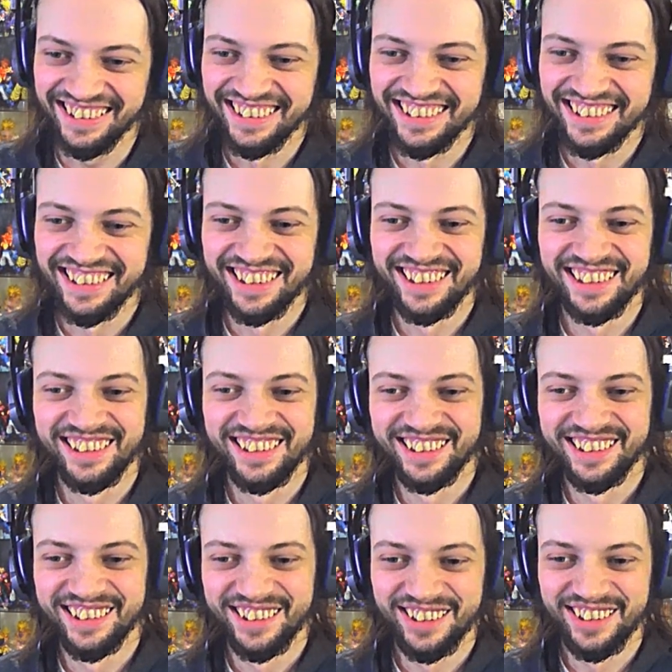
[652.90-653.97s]

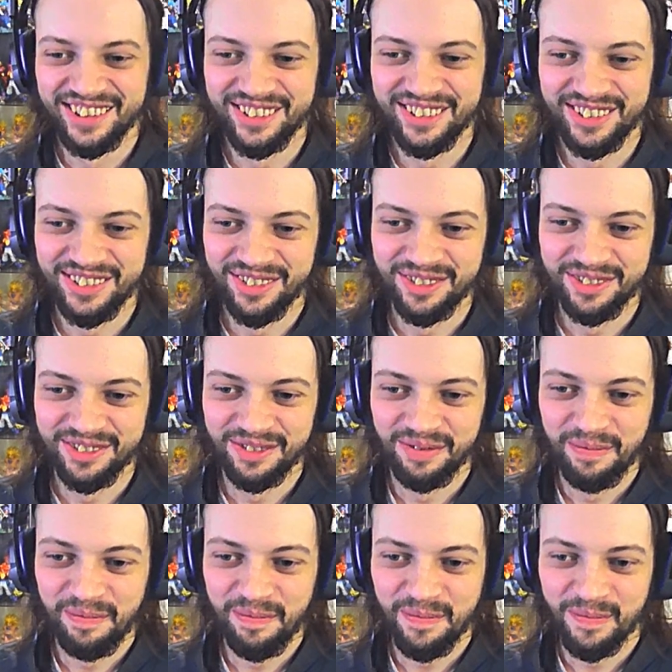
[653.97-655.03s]

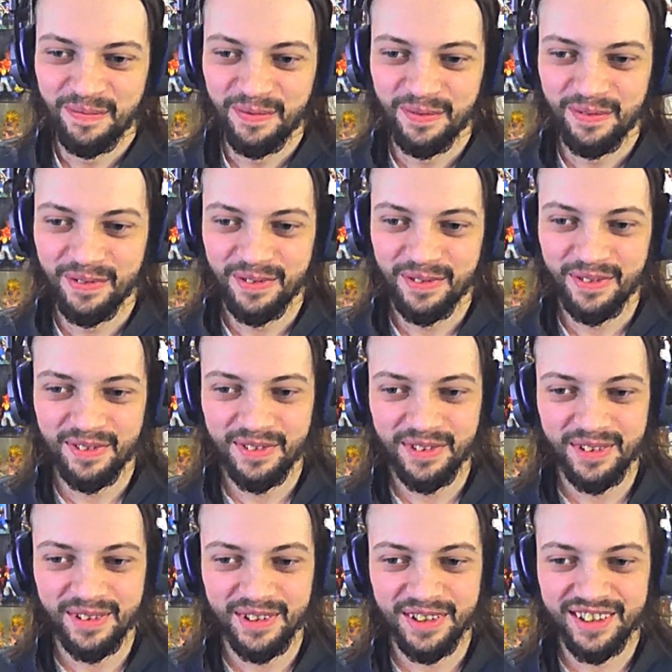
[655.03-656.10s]

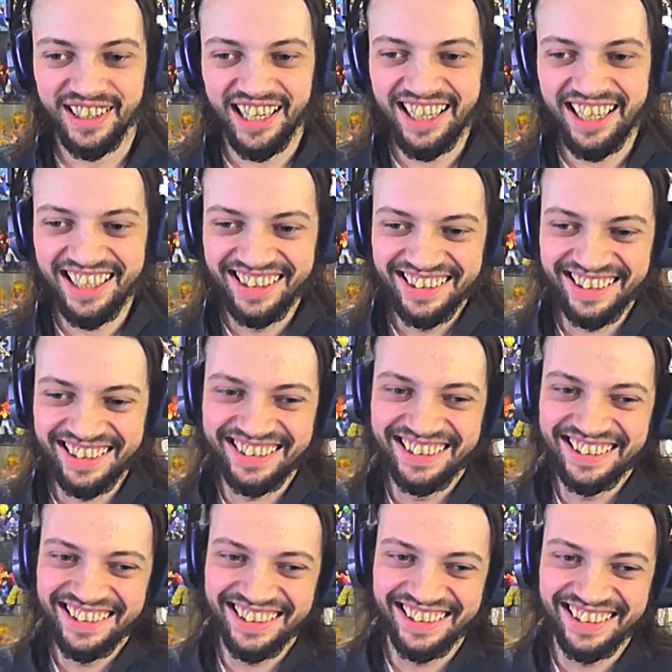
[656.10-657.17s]

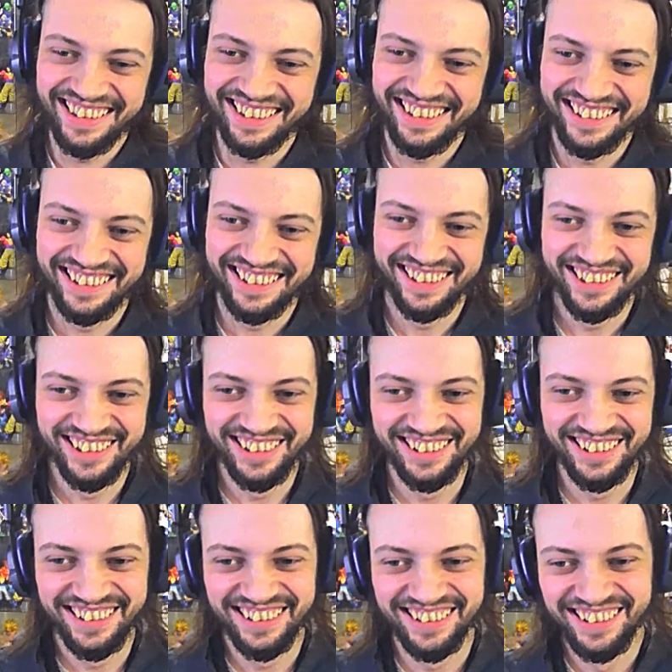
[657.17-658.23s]

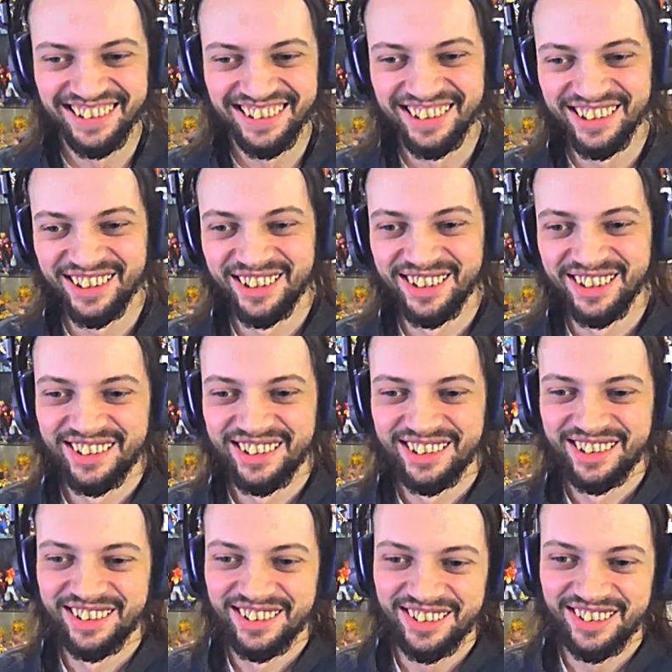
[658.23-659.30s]

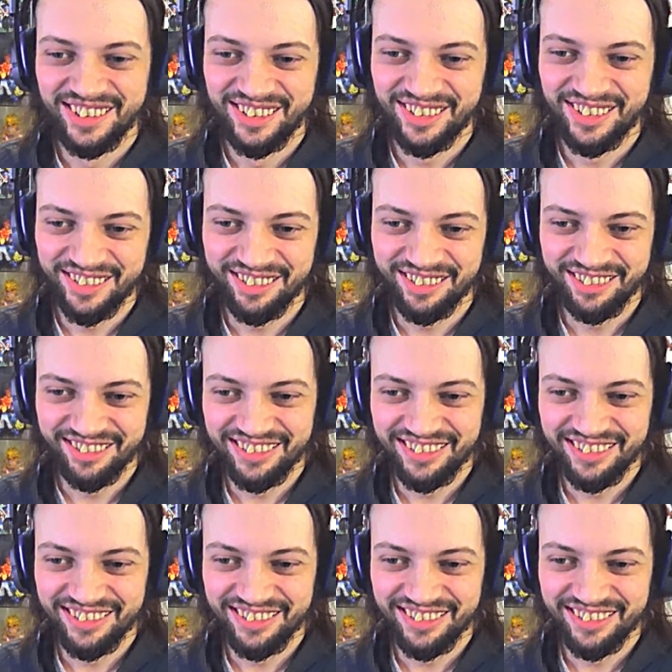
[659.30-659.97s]
This person isn't speaking.